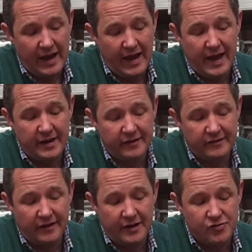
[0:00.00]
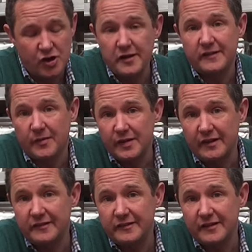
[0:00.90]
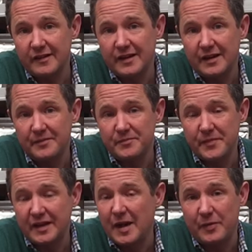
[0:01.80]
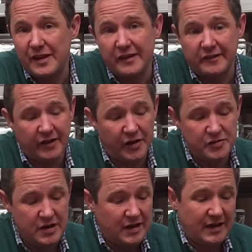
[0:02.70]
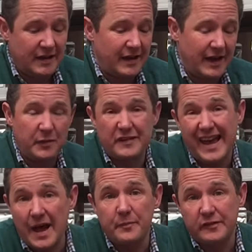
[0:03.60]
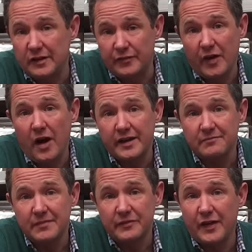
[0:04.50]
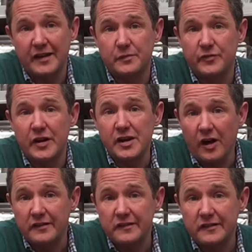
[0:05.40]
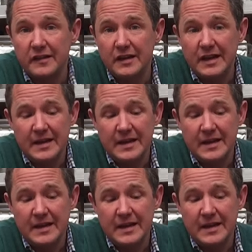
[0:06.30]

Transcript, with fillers: And I tried some of this um, a couple of years ago, and it was absolutely fine. In fact, it was very nice.